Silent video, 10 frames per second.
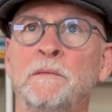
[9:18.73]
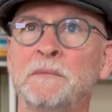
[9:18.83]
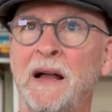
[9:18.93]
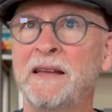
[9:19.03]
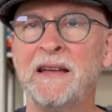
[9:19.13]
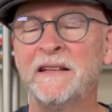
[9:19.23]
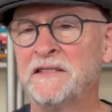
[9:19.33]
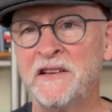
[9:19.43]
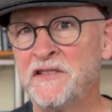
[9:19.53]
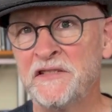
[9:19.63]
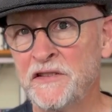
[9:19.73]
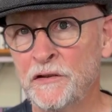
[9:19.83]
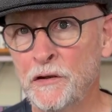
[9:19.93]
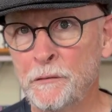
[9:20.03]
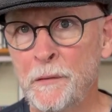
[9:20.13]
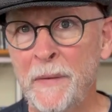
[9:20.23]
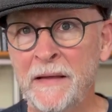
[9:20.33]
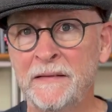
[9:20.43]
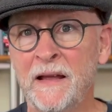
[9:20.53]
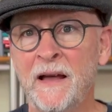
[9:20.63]
I can't say just the aluminum.
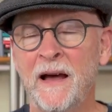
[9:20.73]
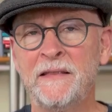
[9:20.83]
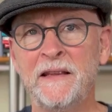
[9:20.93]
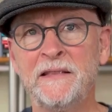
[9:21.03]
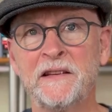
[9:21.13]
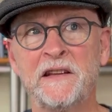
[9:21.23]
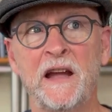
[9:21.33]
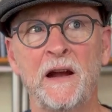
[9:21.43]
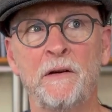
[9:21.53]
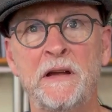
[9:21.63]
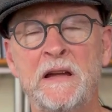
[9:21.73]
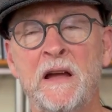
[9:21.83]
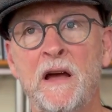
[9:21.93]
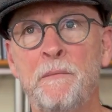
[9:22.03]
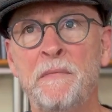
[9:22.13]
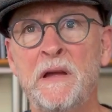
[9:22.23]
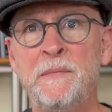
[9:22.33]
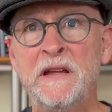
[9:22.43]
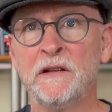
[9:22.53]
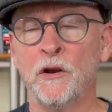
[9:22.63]
I think the Kerry may
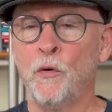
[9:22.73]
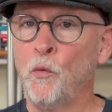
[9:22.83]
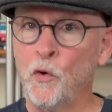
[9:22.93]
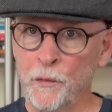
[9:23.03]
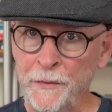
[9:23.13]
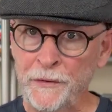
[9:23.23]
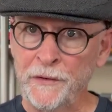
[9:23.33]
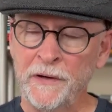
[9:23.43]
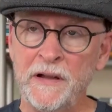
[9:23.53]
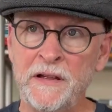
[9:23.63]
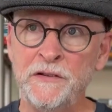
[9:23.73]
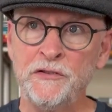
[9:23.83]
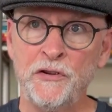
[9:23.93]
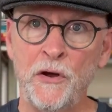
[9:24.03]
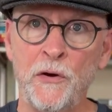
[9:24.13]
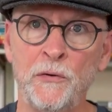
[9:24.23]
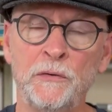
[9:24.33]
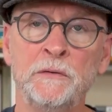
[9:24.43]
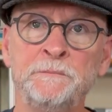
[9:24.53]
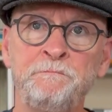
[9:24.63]
be a little warmer in
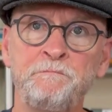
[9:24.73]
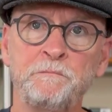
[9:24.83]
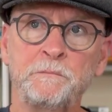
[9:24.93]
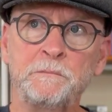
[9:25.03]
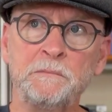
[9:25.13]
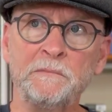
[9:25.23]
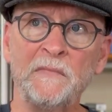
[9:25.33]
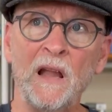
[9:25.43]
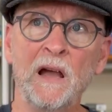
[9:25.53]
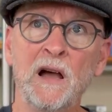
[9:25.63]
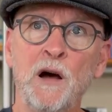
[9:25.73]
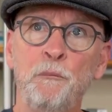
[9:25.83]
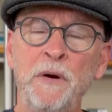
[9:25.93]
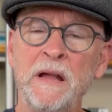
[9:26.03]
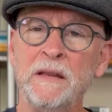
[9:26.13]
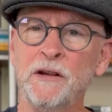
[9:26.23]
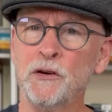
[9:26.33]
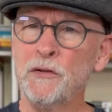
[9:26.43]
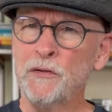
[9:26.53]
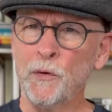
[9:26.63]
tone, but
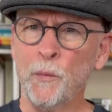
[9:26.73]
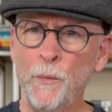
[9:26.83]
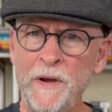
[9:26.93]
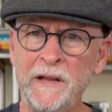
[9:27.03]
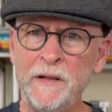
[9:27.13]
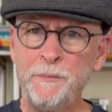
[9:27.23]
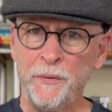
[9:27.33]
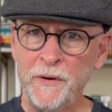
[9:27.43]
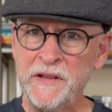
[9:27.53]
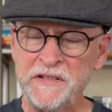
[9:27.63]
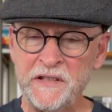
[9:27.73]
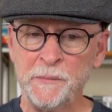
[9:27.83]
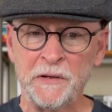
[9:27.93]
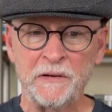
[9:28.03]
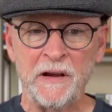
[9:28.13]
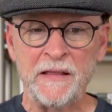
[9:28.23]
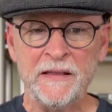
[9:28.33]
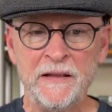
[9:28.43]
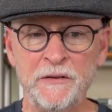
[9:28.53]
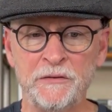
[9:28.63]
they're really pretty similar, and I
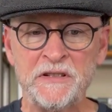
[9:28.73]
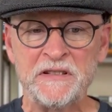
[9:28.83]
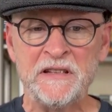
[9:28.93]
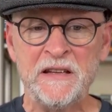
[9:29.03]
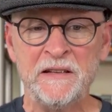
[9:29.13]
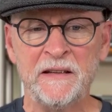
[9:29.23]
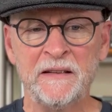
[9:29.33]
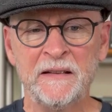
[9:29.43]
think you'll just need to